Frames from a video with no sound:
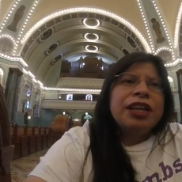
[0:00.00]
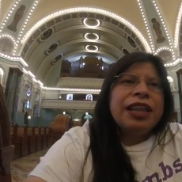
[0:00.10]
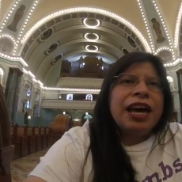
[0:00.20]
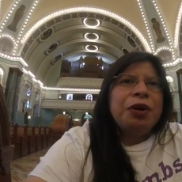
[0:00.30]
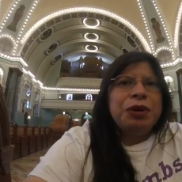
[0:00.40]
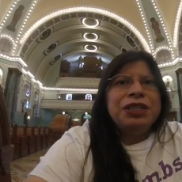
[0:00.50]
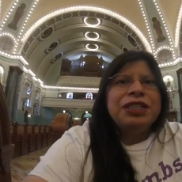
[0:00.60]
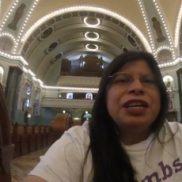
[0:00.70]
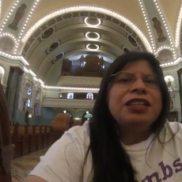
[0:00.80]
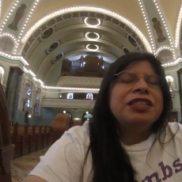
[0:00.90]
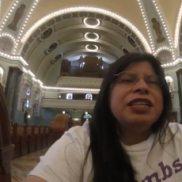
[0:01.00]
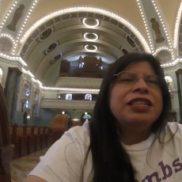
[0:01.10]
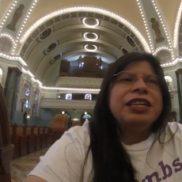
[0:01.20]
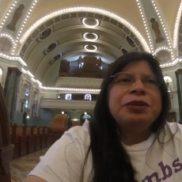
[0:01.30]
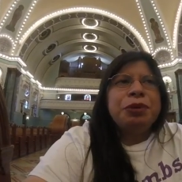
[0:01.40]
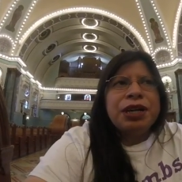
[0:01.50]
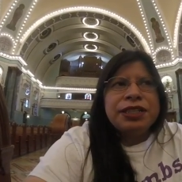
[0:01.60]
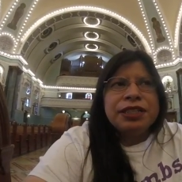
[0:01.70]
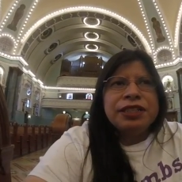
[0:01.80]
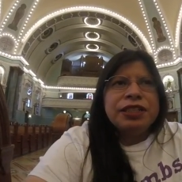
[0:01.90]
that we need to get on this
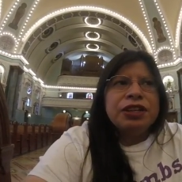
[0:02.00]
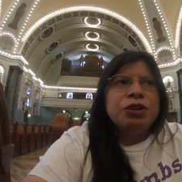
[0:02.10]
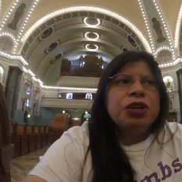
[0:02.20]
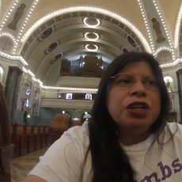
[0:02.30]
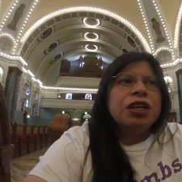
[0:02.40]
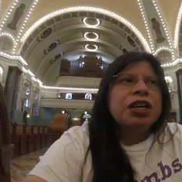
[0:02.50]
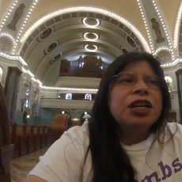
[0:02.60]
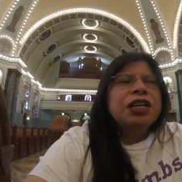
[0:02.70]
antidepressant or